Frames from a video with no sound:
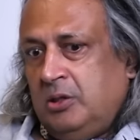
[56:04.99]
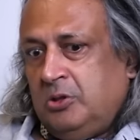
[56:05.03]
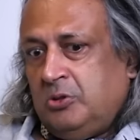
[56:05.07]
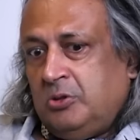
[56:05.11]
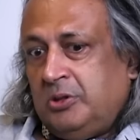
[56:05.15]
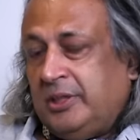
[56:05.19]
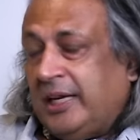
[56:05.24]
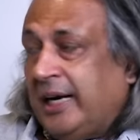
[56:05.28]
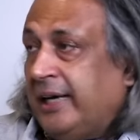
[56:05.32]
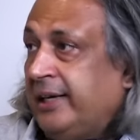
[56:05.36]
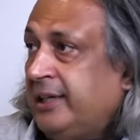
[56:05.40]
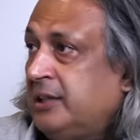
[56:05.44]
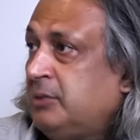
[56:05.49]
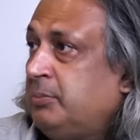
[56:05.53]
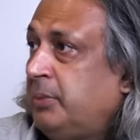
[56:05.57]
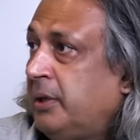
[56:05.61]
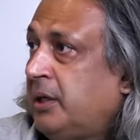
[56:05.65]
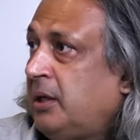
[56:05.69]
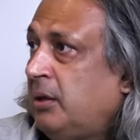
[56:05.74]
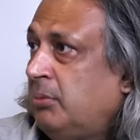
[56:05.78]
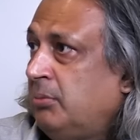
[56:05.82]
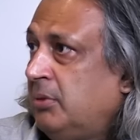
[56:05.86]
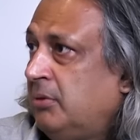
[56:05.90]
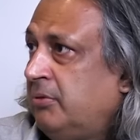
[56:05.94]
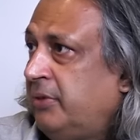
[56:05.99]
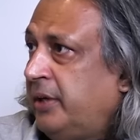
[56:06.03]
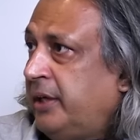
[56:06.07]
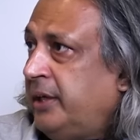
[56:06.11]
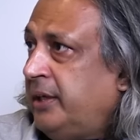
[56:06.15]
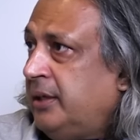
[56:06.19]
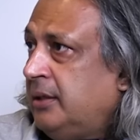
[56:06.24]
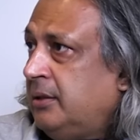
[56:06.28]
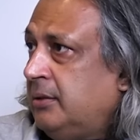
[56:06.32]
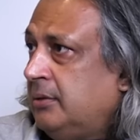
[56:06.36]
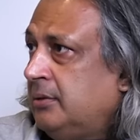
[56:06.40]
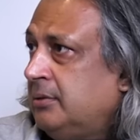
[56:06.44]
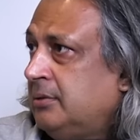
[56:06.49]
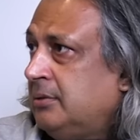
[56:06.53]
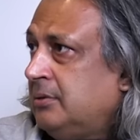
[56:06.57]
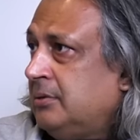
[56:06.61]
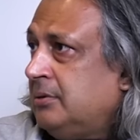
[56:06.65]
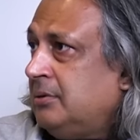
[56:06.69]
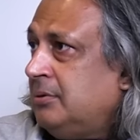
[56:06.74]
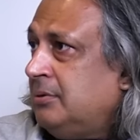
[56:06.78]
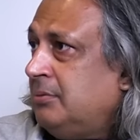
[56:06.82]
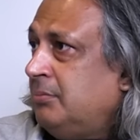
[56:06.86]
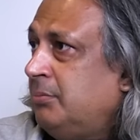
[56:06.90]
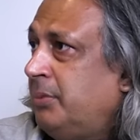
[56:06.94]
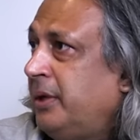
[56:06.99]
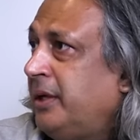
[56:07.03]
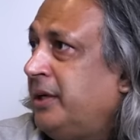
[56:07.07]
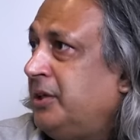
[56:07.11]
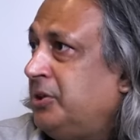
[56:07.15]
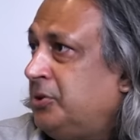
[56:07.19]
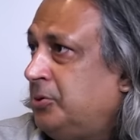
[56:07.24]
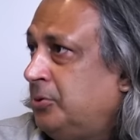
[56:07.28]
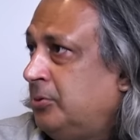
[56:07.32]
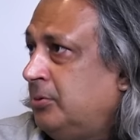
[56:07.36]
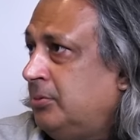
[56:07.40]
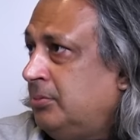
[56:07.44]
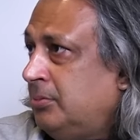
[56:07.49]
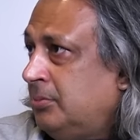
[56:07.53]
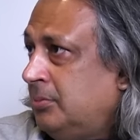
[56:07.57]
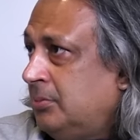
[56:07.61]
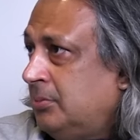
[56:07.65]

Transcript: So that has become a very big issue